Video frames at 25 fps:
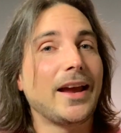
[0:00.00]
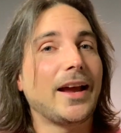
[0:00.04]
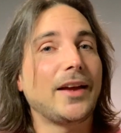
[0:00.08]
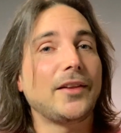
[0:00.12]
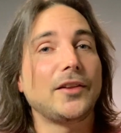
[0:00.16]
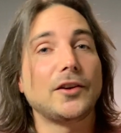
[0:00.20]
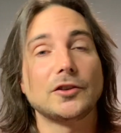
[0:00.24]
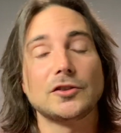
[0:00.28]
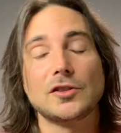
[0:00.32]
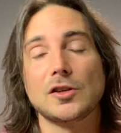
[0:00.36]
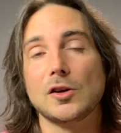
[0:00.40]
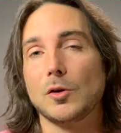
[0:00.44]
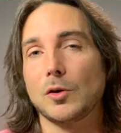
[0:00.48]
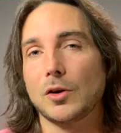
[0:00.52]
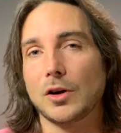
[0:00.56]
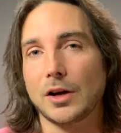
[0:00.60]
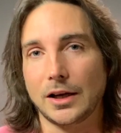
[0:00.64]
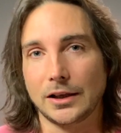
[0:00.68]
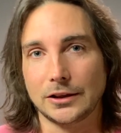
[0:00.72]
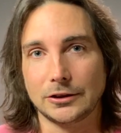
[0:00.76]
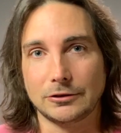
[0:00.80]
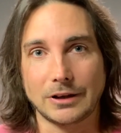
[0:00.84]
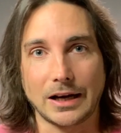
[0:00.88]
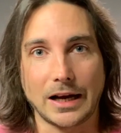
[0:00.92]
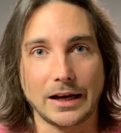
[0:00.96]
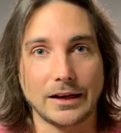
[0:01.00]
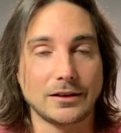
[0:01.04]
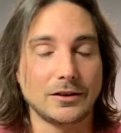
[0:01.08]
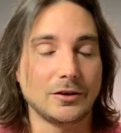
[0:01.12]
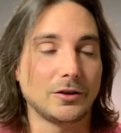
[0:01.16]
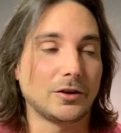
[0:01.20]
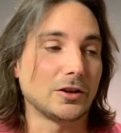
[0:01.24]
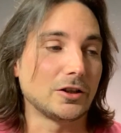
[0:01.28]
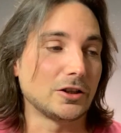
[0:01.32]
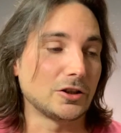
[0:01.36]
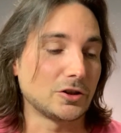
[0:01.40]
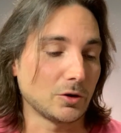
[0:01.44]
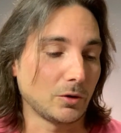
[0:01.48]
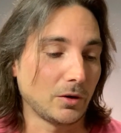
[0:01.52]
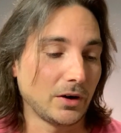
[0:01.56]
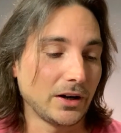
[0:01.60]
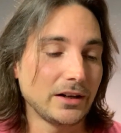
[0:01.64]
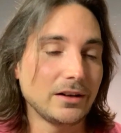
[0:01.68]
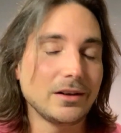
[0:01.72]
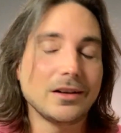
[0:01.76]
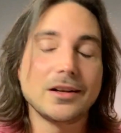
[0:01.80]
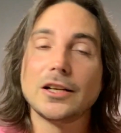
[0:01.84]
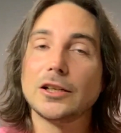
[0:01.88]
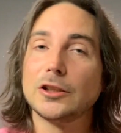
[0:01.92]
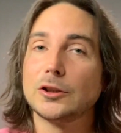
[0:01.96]
and there's no contract. You can
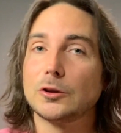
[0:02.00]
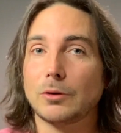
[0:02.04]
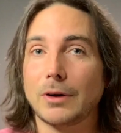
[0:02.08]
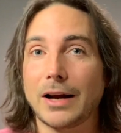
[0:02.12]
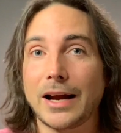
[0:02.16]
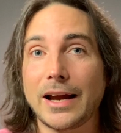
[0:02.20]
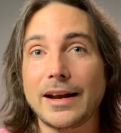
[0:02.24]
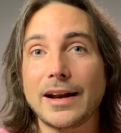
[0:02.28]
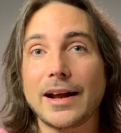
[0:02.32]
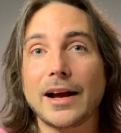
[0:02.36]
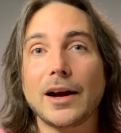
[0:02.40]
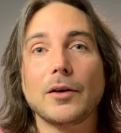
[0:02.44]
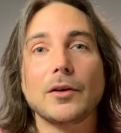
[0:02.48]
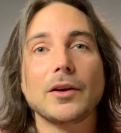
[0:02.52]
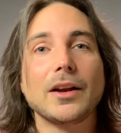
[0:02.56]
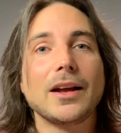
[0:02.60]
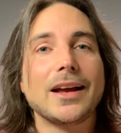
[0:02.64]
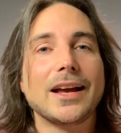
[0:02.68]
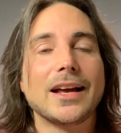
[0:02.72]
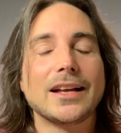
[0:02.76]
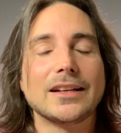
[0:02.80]
join, try it out,